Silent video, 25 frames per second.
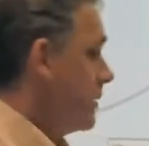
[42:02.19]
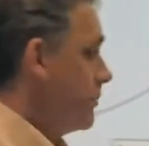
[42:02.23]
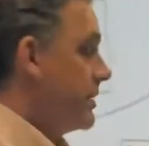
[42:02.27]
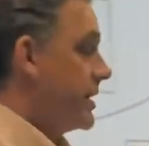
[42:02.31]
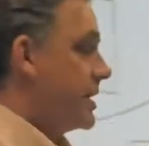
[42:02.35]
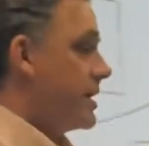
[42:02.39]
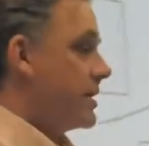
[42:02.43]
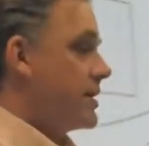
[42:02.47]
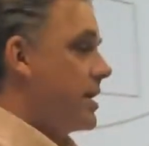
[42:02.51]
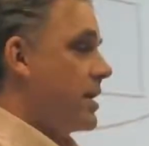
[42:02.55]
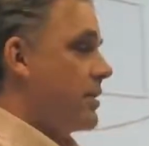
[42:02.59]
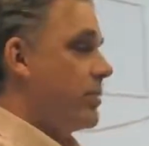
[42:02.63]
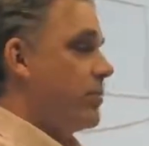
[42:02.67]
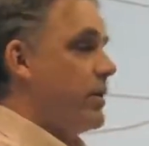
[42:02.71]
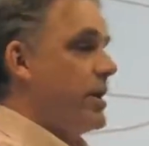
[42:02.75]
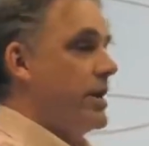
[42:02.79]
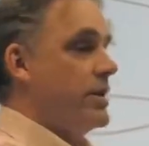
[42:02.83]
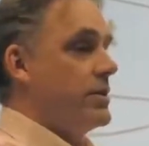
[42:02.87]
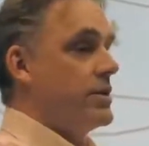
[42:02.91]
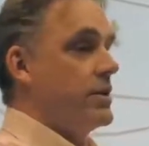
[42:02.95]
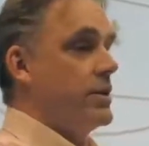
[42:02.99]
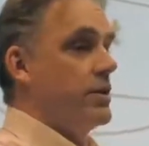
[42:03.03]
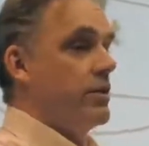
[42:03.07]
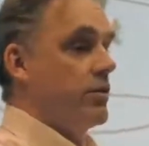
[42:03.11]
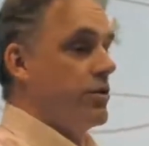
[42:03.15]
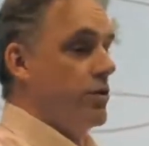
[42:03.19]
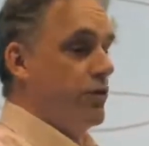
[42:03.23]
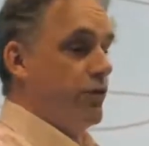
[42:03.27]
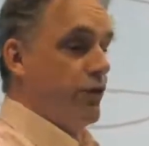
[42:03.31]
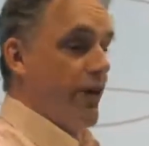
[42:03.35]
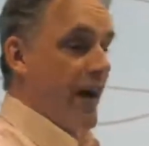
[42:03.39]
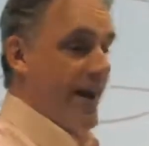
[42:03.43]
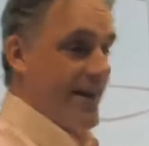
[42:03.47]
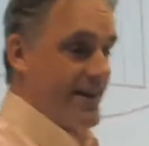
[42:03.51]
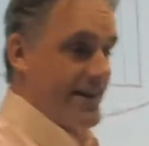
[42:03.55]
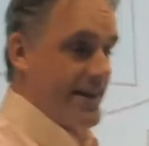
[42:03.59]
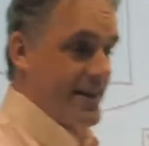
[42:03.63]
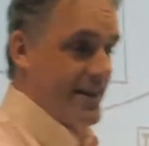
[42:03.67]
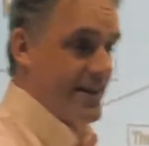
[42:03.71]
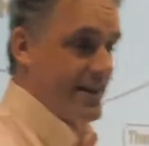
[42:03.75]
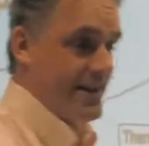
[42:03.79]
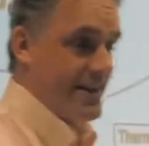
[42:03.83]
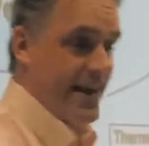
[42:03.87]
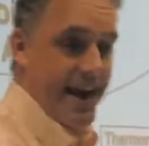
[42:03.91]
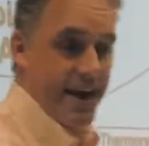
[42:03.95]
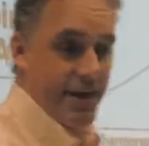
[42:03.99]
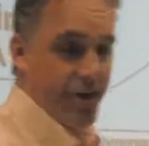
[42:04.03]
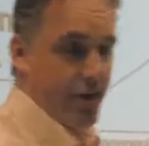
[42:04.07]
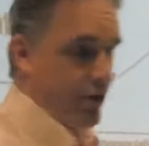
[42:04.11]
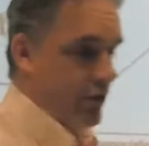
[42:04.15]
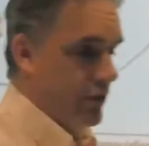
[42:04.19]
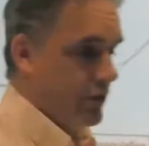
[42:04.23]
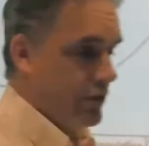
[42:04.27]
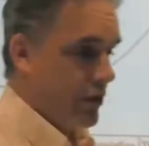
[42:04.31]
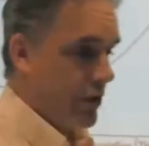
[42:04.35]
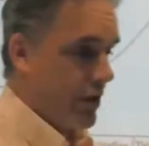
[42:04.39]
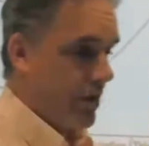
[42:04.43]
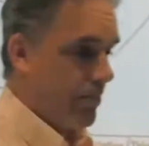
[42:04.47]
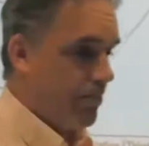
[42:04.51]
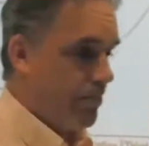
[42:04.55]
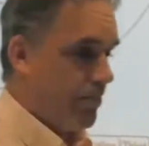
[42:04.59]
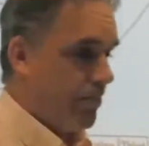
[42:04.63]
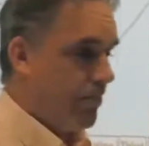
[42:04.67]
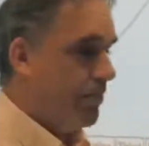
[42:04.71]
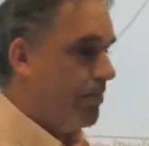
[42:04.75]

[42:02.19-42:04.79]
Because otherwise, you know, you fight to the death over a